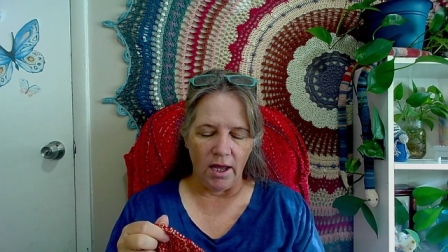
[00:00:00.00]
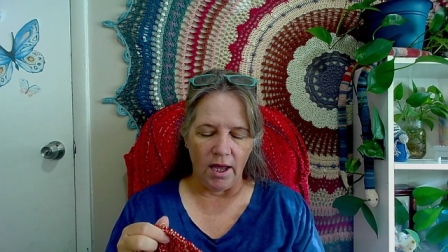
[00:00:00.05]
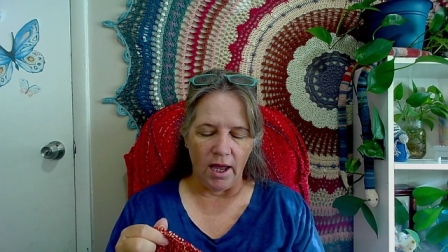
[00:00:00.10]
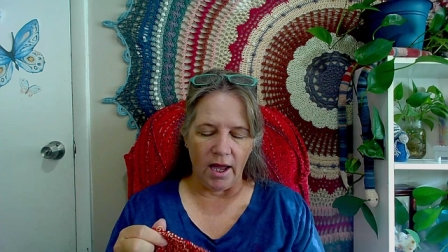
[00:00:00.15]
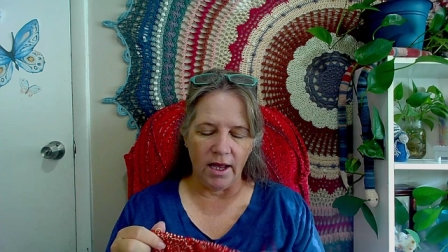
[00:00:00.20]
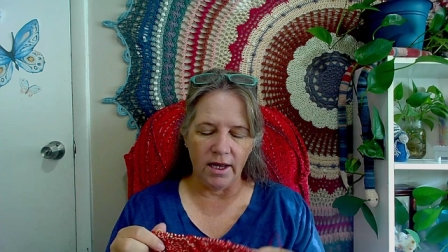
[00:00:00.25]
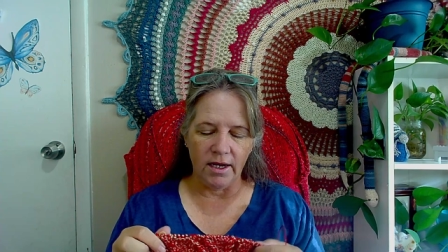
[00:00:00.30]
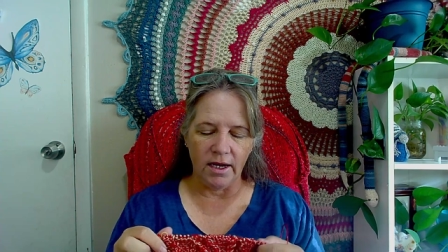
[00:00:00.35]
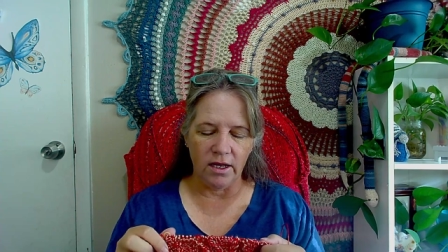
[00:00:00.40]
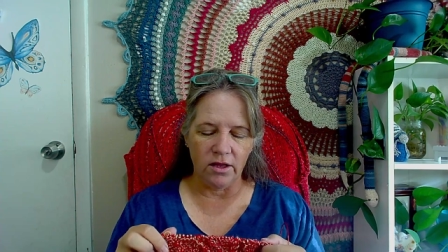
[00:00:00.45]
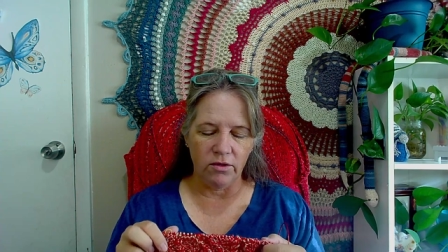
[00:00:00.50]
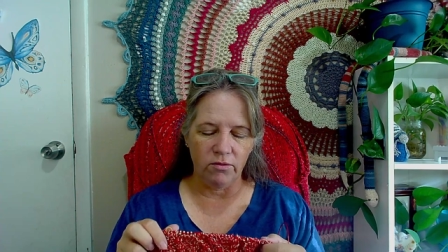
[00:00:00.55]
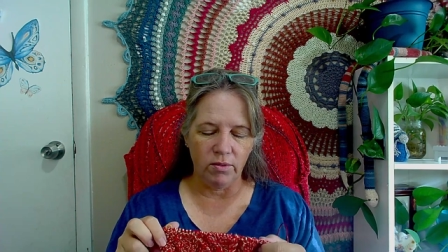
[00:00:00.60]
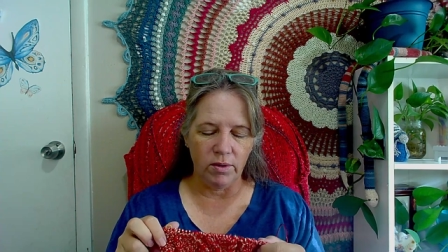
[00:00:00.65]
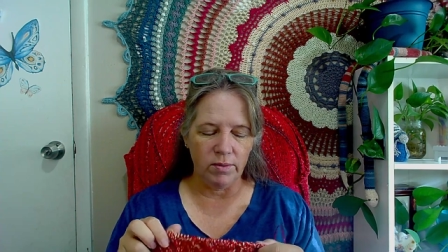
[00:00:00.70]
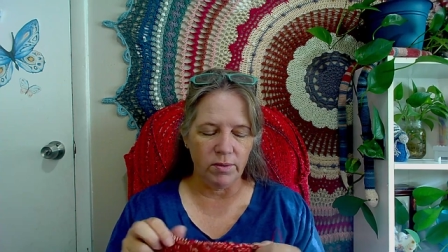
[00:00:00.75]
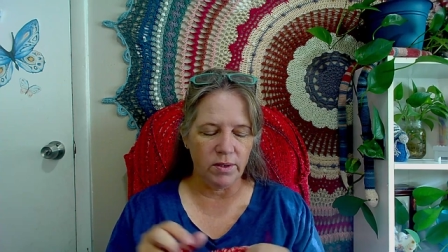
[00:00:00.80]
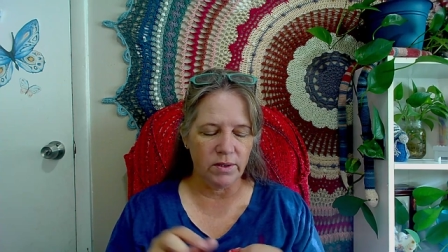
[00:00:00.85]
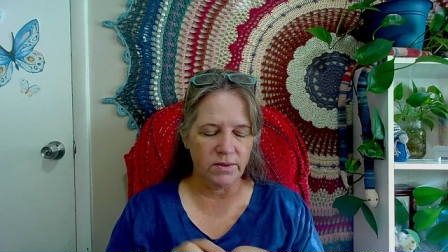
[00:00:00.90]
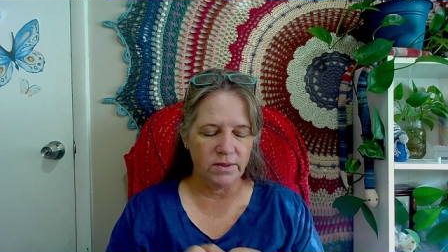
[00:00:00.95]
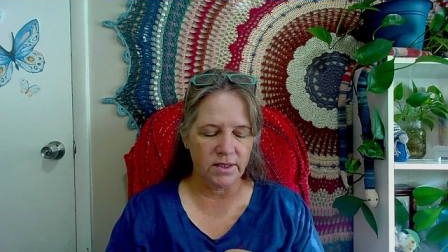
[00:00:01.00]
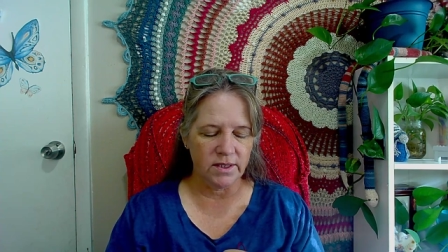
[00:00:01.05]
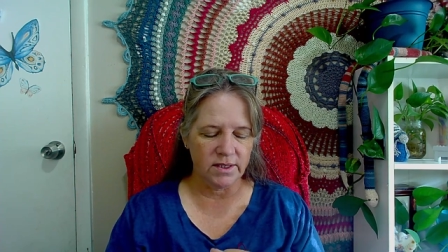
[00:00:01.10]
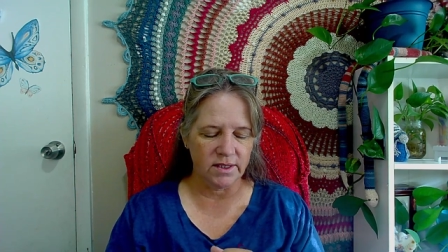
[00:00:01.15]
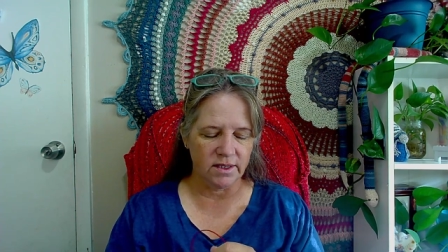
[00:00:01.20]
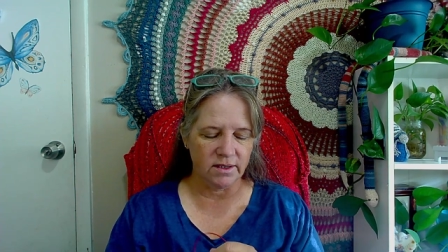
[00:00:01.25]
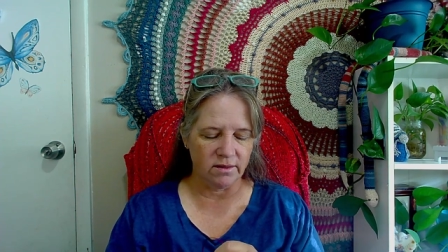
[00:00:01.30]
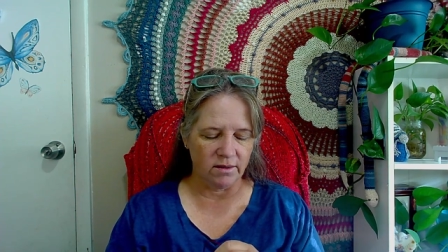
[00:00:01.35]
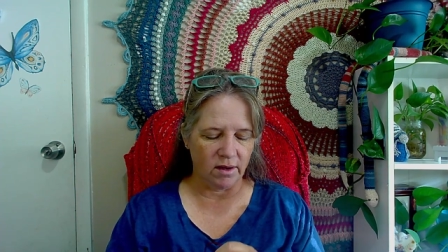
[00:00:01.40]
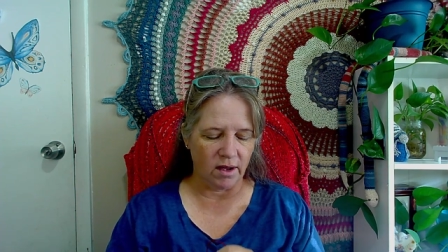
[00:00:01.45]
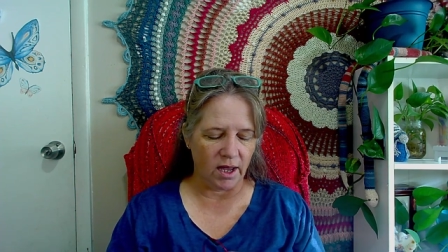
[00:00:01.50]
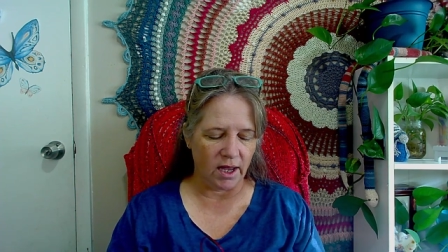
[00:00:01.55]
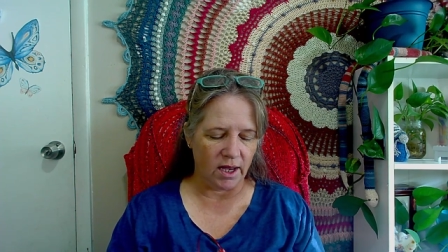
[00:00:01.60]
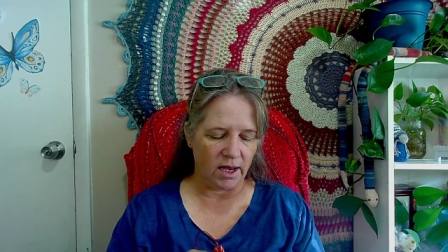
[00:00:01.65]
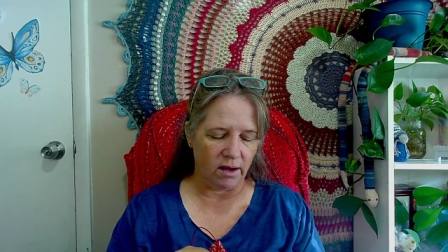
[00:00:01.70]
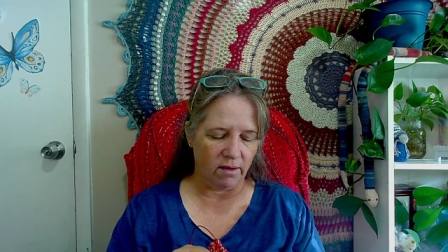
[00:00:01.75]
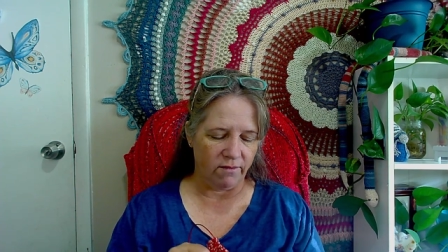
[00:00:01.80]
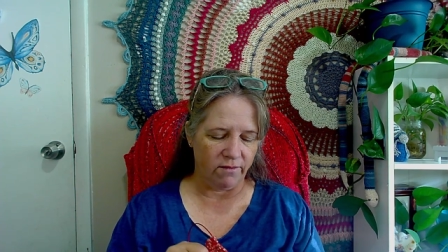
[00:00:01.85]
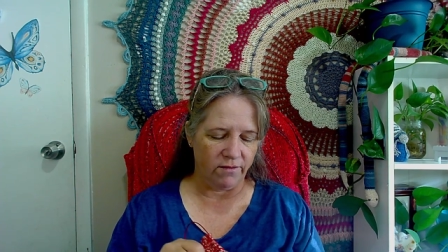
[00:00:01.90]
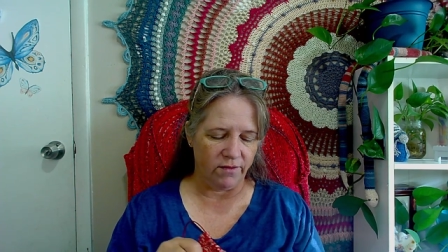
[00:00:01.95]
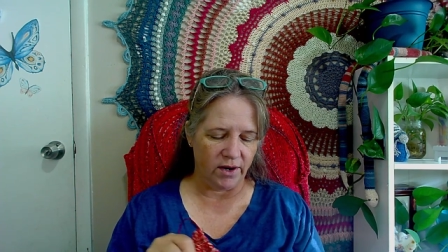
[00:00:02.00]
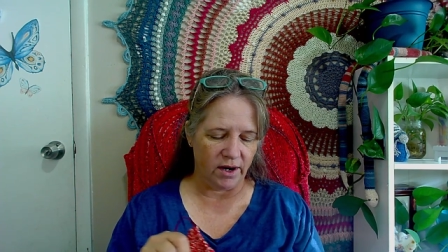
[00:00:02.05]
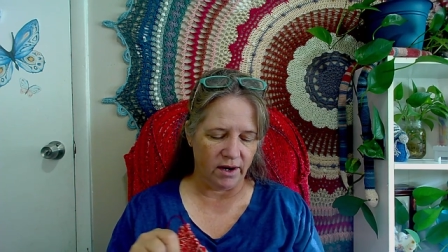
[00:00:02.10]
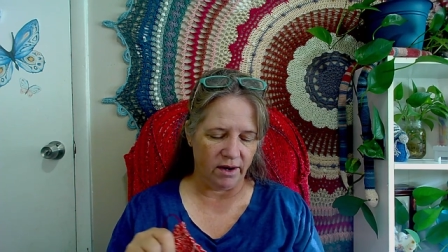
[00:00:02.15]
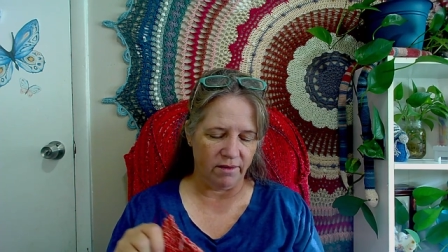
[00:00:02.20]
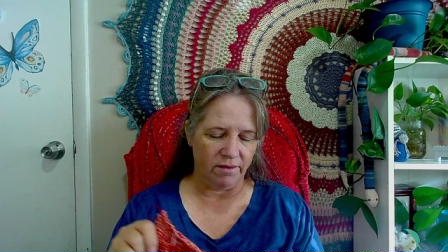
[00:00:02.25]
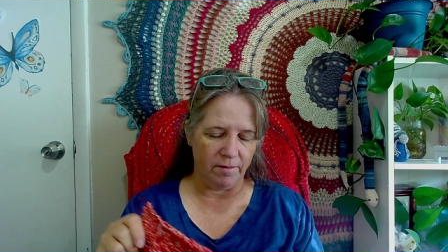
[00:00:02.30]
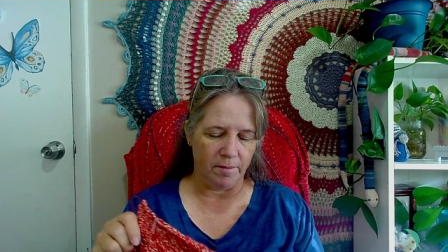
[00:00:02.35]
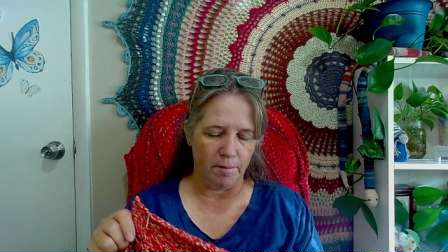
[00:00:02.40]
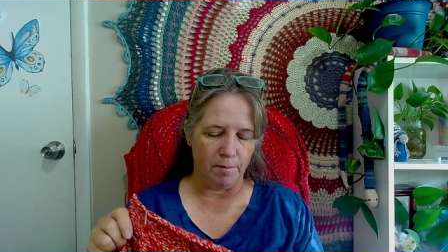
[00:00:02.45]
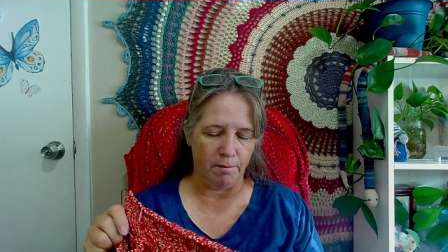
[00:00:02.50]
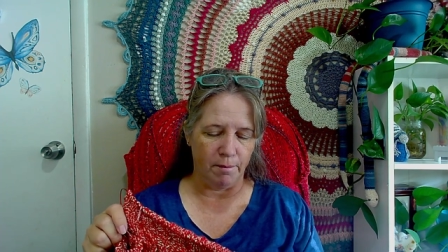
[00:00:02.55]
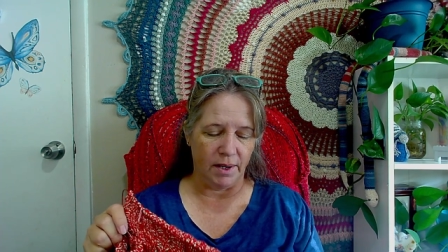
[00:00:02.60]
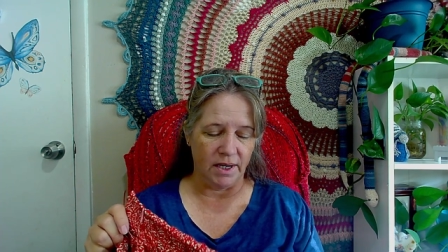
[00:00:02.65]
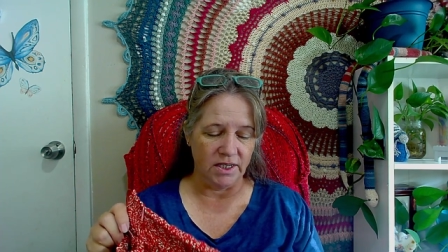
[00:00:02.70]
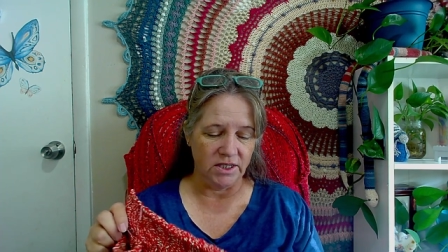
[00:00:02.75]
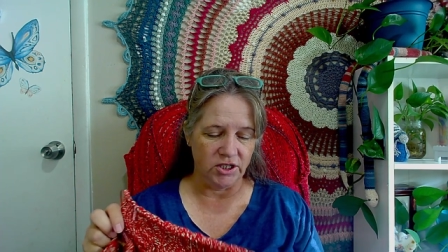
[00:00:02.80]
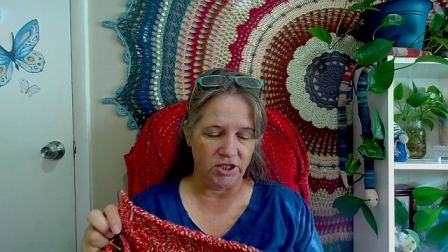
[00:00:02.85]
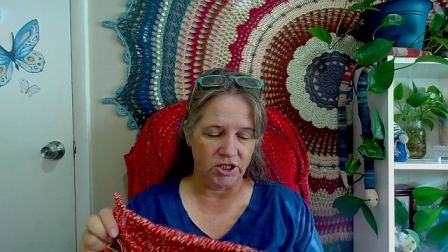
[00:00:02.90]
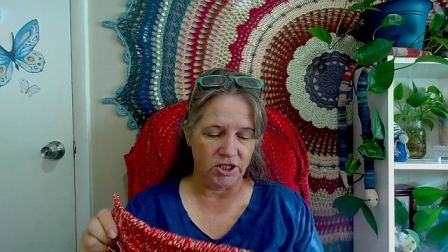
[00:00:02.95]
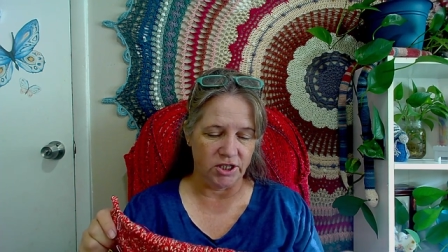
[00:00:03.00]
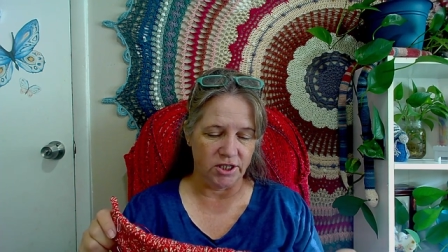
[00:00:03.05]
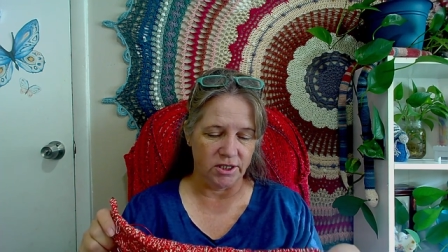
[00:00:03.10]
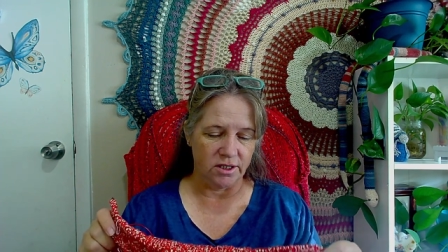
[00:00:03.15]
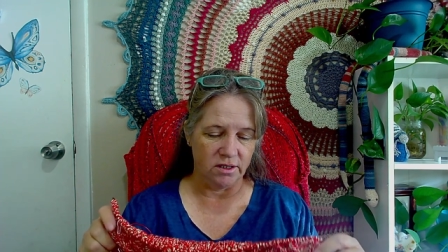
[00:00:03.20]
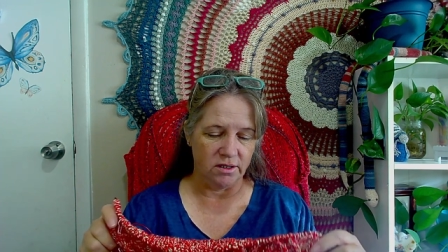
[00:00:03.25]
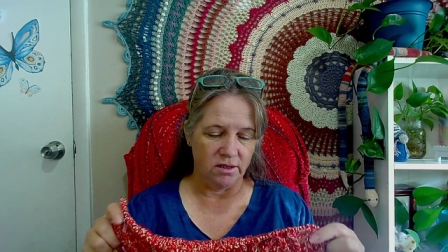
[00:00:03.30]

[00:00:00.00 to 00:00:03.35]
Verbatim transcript: And three rows isn't very much,